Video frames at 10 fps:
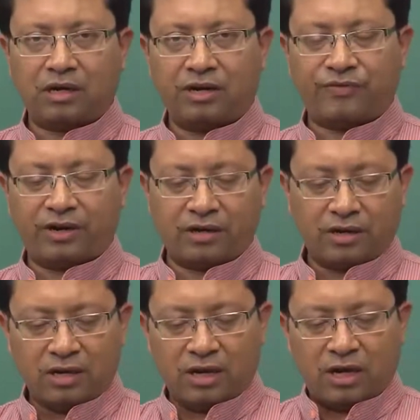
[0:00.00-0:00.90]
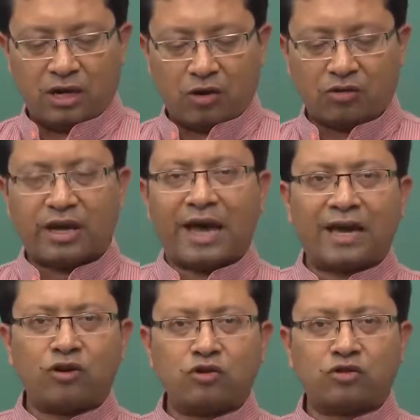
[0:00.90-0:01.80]
different. Now, the
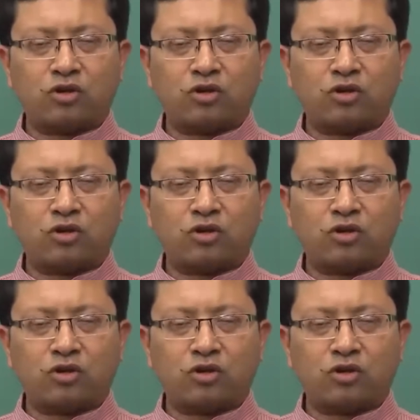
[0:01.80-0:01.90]
arrows,